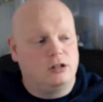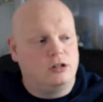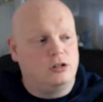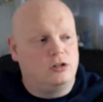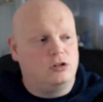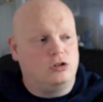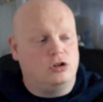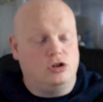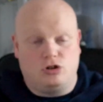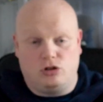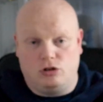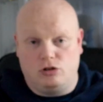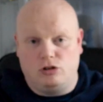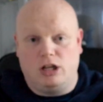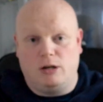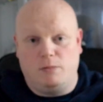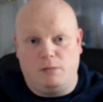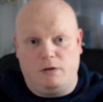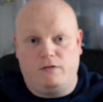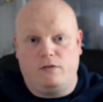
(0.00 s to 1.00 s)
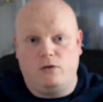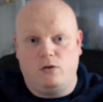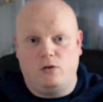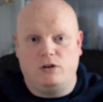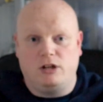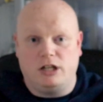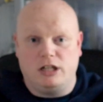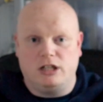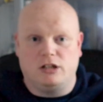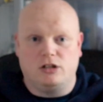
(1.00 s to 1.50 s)
the Sunday before
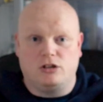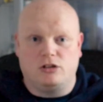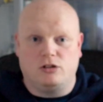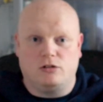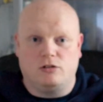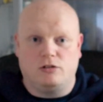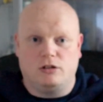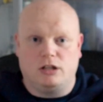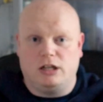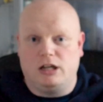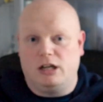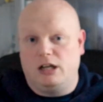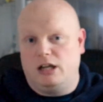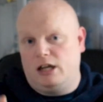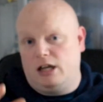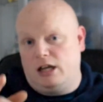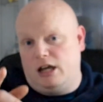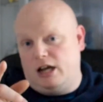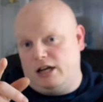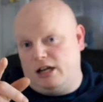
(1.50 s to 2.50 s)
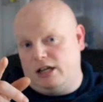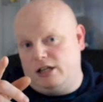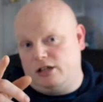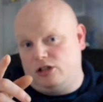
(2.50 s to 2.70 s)
Easter Sunday, and then